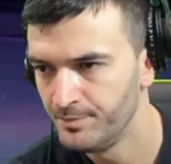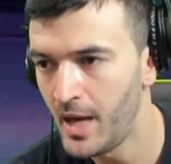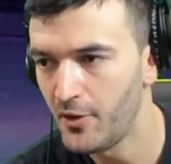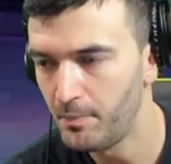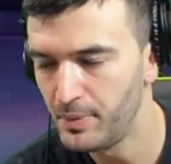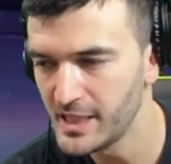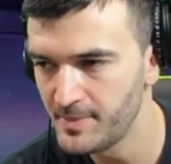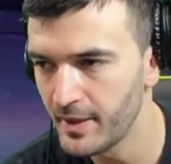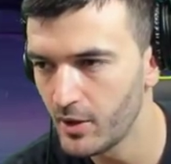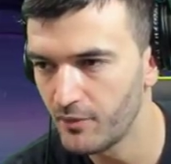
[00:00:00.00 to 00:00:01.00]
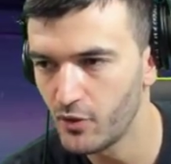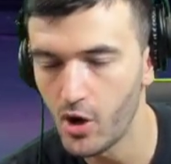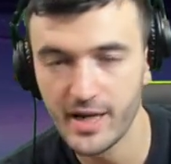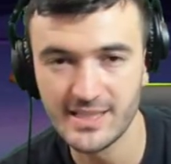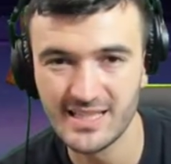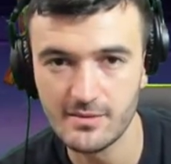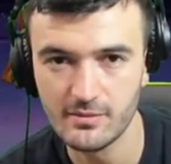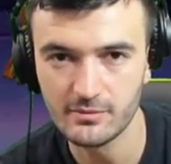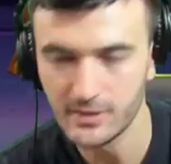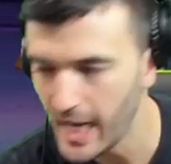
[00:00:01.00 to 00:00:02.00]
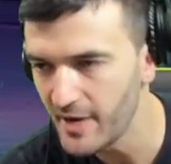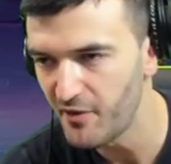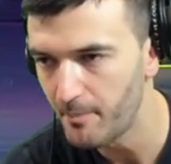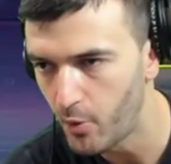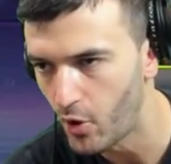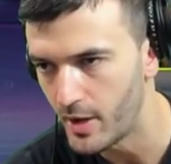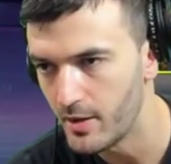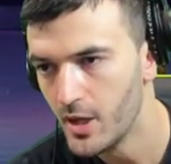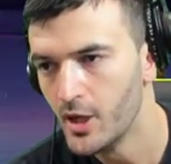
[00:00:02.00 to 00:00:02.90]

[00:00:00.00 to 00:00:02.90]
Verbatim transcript: Now, the placement of Guardians is kind of important.